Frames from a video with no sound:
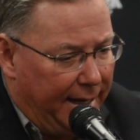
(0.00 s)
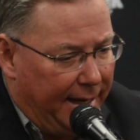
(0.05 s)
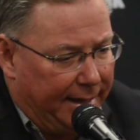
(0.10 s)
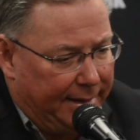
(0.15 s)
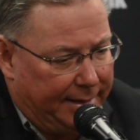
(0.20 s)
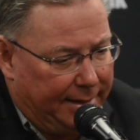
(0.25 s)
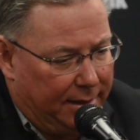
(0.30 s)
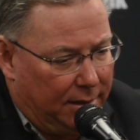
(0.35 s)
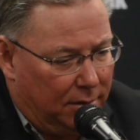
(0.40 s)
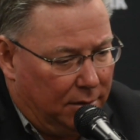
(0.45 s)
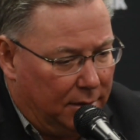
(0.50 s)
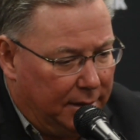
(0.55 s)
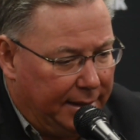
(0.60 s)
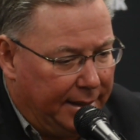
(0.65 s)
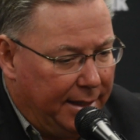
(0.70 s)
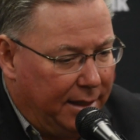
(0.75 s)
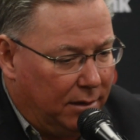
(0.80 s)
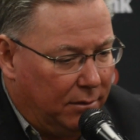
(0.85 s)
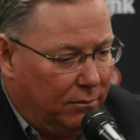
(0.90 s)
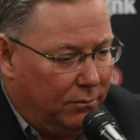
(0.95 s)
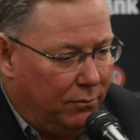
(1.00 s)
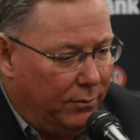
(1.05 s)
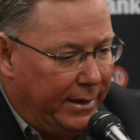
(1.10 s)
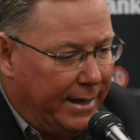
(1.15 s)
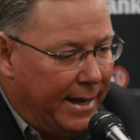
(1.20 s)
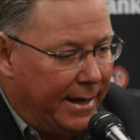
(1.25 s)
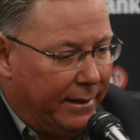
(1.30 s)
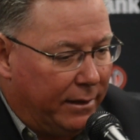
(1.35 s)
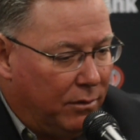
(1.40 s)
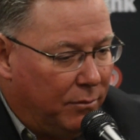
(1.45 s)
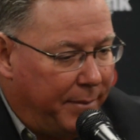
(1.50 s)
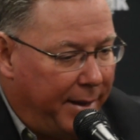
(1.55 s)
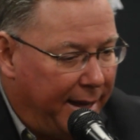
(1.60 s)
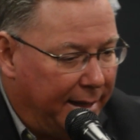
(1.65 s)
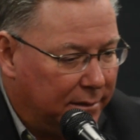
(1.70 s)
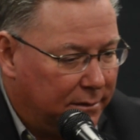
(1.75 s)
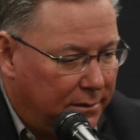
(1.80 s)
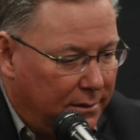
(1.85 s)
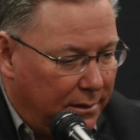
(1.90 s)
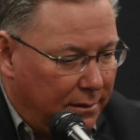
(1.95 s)
And then, again, we got to go
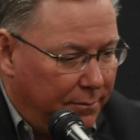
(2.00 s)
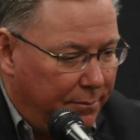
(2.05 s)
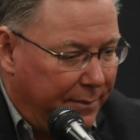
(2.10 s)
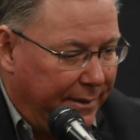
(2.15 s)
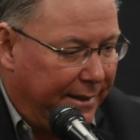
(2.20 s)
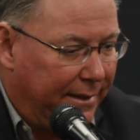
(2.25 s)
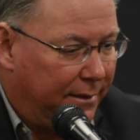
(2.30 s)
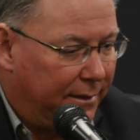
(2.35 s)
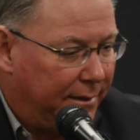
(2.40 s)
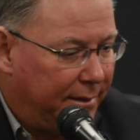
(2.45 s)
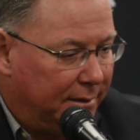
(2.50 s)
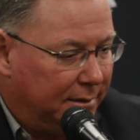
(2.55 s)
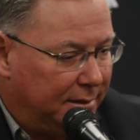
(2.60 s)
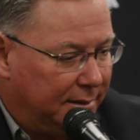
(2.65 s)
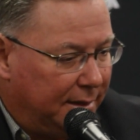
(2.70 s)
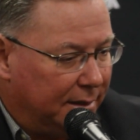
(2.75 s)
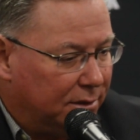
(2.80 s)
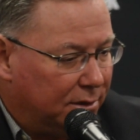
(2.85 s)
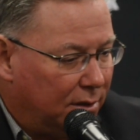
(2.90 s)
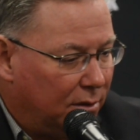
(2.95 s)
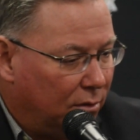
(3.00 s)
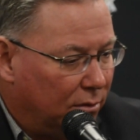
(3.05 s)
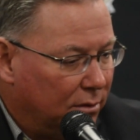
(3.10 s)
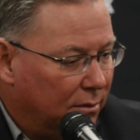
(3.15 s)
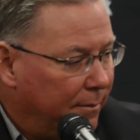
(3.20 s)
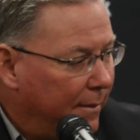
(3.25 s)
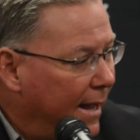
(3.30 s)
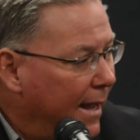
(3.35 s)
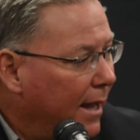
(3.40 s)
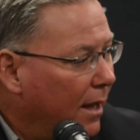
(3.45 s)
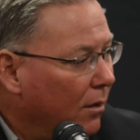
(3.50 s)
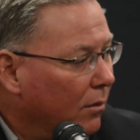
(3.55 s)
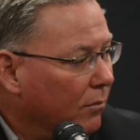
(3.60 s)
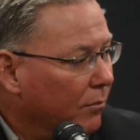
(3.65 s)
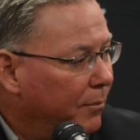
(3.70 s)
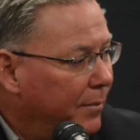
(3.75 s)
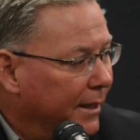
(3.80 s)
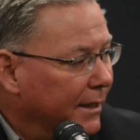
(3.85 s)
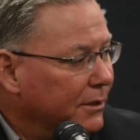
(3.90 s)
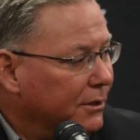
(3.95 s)
back to being consistent on the
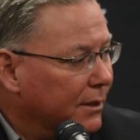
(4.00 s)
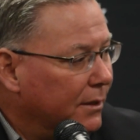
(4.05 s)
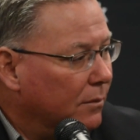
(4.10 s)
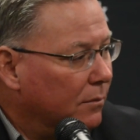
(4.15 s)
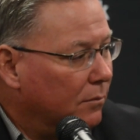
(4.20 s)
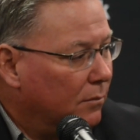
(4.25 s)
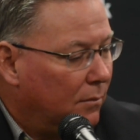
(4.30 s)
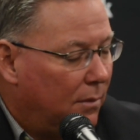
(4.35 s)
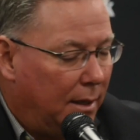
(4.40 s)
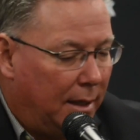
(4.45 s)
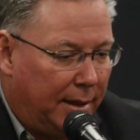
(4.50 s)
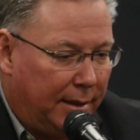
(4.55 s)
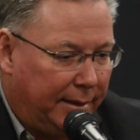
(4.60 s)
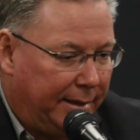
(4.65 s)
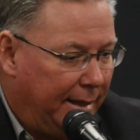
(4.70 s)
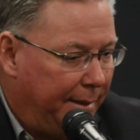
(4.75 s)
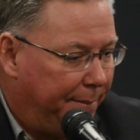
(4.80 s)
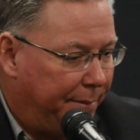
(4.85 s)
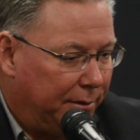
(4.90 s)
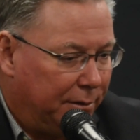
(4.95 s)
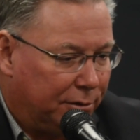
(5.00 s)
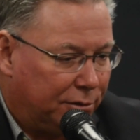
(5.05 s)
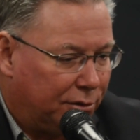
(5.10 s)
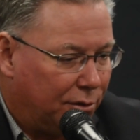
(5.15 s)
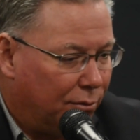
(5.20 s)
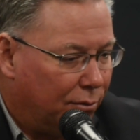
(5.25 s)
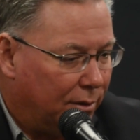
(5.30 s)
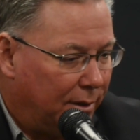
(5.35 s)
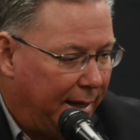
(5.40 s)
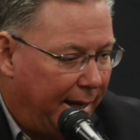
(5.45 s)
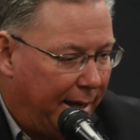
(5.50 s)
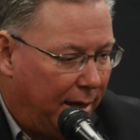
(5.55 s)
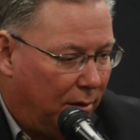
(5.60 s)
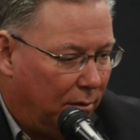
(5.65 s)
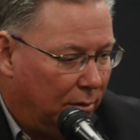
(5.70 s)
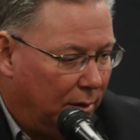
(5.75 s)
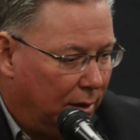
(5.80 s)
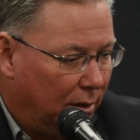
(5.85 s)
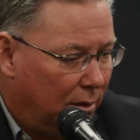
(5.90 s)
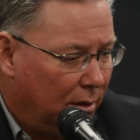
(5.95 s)
mound, pitching, and keeping the score
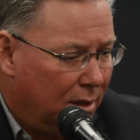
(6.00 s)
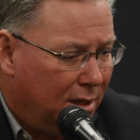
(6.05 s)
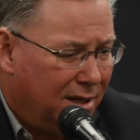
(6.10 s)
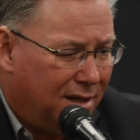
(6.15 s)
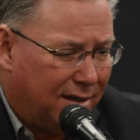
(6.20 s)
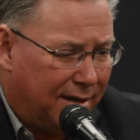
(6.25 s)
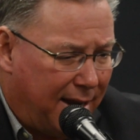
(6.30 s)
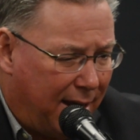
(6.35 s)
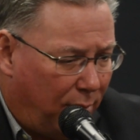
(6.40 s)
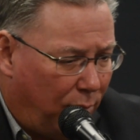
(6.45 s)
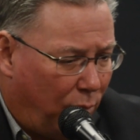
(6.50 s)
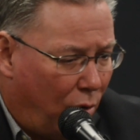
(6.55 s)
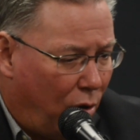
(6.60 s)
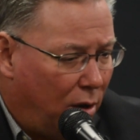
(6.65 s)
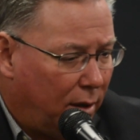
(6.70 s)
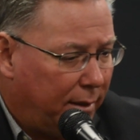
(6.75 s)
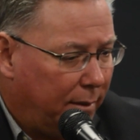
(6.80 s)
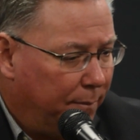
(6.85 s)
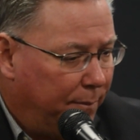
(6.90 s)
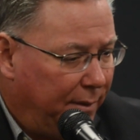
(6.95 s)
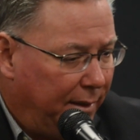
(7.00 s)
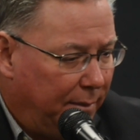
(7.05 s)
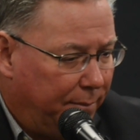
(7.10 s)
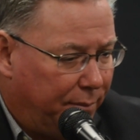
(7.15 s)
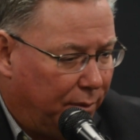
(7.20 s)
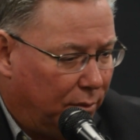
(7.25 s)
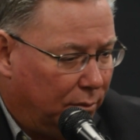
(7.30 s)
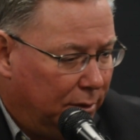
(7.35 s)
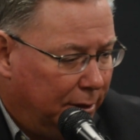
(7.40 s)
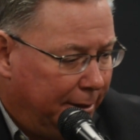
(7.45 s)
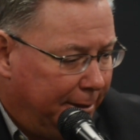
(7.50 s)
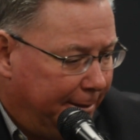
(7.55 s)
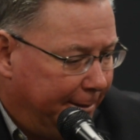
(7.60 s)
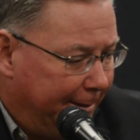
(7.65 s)
down and not walking people.